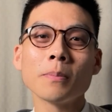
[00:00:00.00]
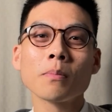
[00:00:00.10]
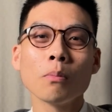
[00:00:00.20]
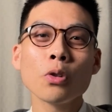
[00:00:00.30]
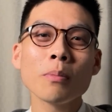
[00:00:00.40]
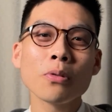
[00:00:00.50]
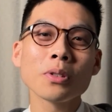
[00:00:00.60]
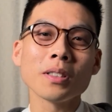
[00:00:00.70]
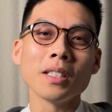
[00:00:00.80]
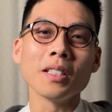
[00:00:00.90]
But more
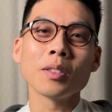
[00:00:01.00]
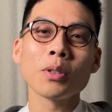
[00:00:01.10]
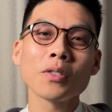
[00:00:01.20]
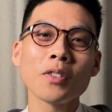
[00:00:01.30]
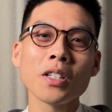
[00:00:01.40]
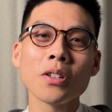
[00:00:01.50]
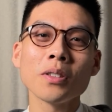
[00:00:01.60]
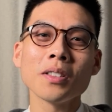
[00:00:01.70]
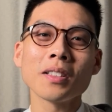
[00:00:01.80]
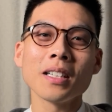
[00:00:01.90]
importantly, Spotify
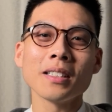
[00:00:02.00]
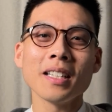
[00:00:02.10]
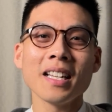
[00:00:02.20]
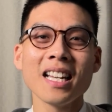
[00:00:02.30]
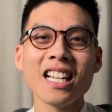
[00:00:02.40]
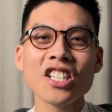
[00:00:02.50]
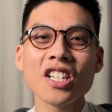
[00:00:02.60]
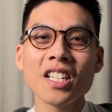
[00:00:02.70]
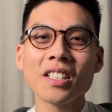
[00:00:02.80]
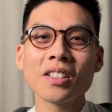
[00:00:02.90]
noticed that their
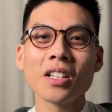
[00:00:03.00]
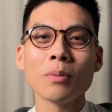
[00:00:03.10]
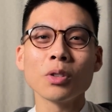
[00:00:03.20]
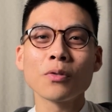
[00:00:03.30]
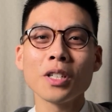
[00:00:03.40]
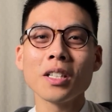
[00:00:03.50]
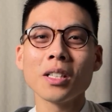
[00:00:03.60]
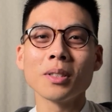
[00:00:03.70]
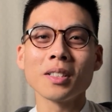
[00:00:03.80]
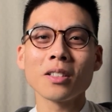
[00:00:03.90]
engineers' time was freed
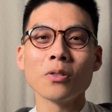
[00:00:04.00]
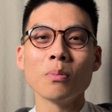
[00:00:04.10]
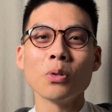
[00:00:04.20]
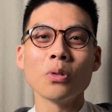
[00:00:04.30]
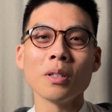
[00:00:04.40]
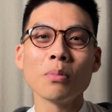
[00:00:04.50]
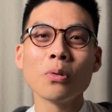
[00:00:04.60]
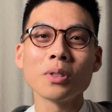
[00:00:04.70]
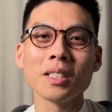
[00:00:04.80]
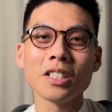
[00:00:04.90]
up to tackle more
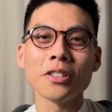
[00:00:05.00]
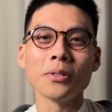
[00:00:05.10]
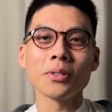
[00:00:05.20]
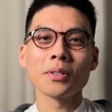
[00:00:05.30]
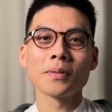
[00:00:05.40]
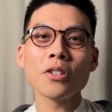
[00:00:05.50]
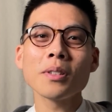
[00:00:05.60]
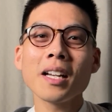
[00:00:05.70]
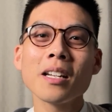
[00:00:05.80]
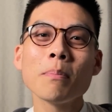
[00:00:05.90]
important issues,
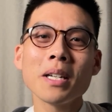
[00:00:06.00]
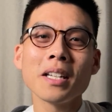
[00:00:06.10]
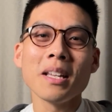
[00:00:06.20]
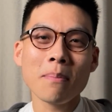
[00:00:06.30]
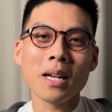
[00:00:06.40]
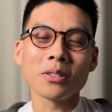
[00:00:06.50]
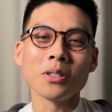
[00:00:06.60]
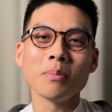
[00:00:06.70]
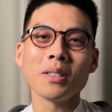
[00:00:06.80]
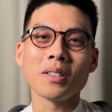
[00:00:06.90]
issues that had a bigger impact on the